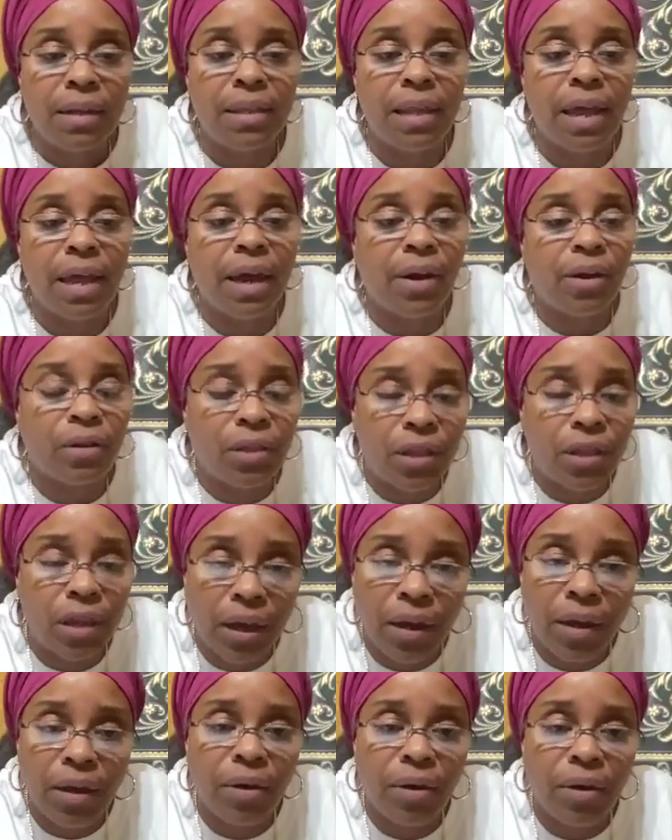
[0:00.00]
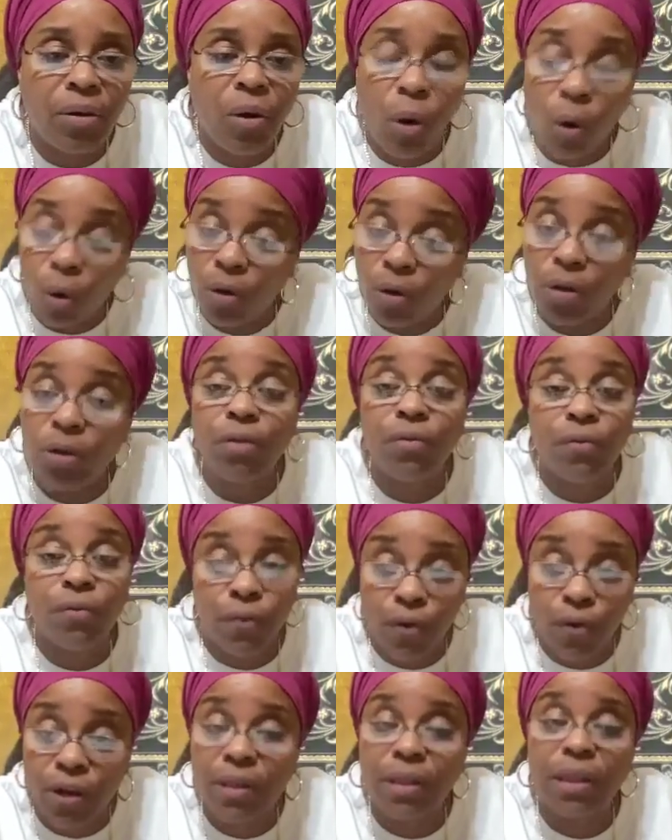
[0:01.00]
that are there on the
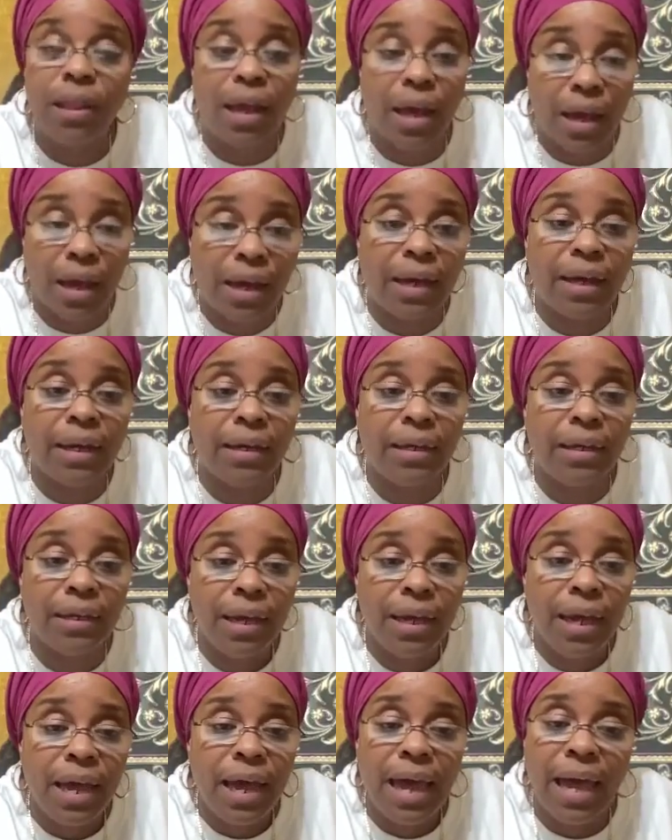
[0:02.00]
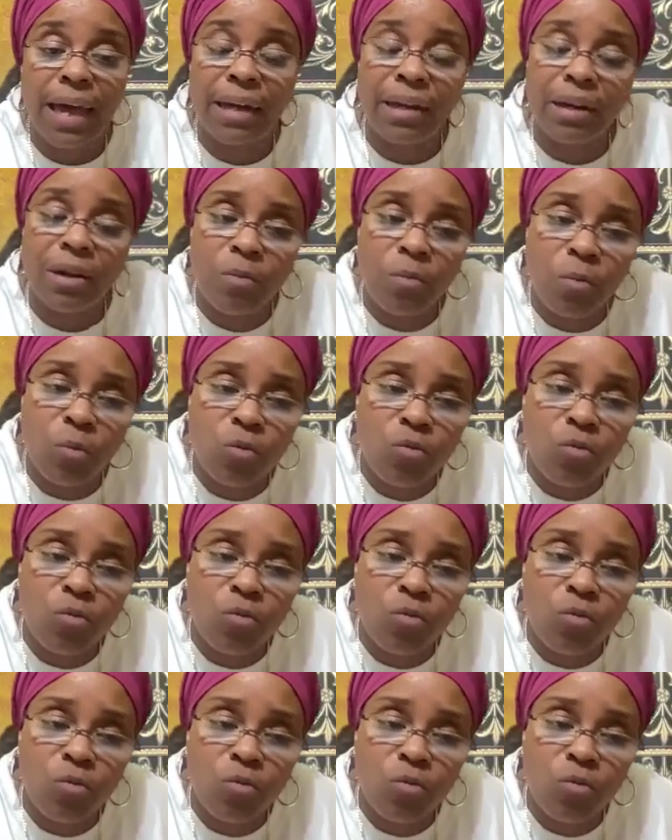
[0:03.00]
front line and